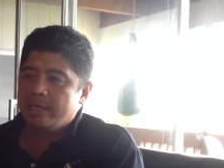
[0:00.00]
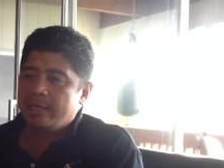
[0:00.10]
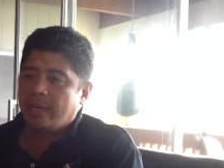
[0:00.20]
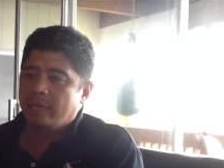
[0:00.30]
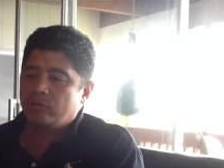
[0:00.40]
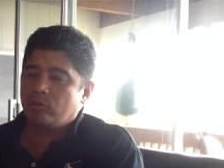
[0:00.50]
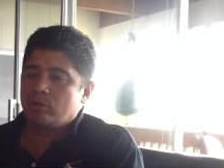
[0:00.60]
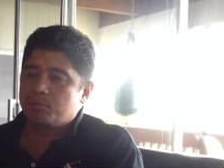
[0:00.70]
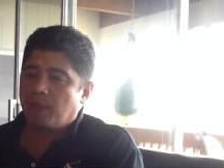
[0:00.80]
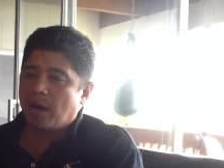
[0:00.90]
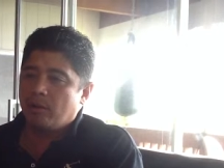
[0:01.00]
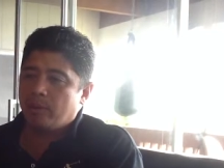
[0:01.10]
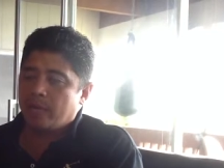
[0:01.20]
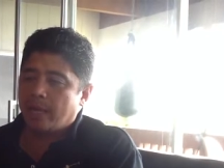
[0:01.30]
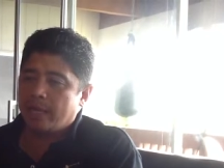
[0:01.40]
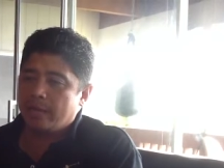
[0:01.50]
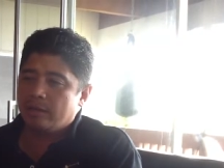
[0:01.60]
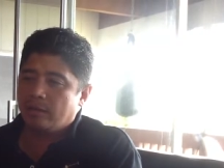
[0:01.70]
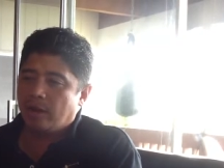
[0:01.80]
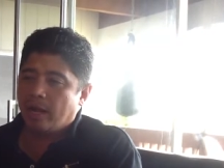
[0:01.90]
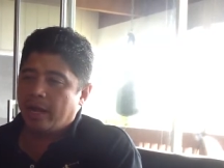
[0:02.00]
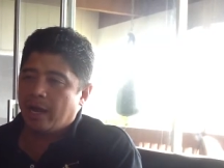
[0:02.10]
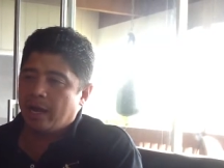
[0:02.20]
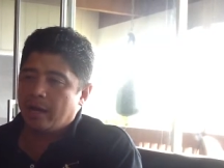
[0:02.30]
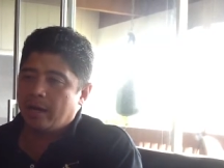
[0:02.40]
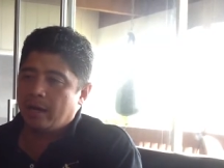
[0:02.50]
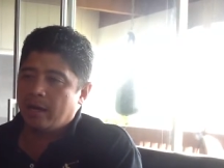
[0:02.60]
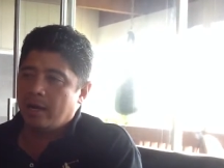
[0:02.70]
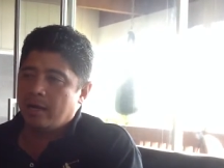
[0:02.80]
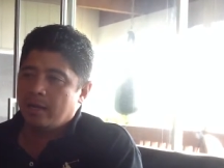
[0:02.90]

get into a spot where like you know I uh,